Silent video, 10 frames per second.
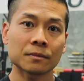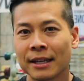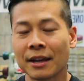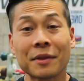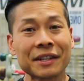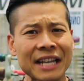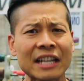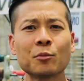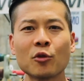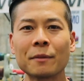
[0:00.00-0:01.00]
Now in this
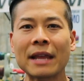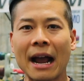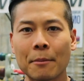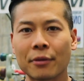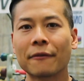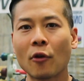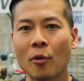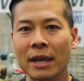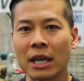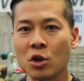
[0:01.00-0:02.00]
next movement that I'm
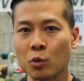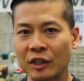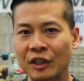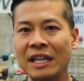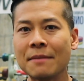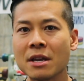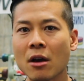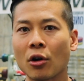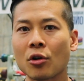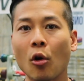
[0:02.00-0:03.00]
performing, you would see me
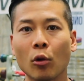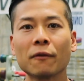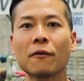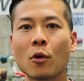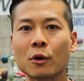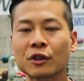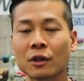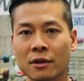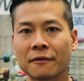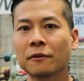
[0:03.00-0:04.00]
on all fours
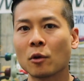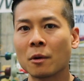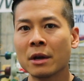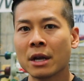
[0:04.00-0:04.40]
on the floor.